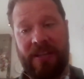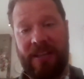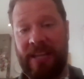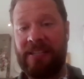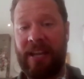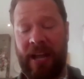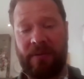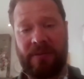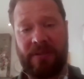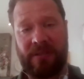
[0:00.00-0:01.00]

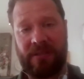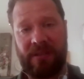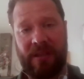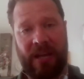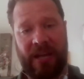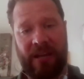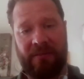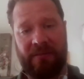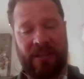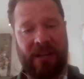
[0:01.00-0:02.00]
Interhouse,
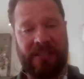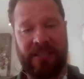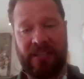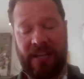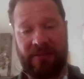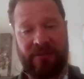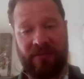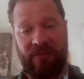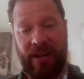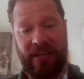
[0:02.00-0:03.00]
the guys at Interhouse are
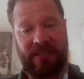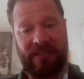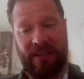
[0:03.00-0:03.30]
great.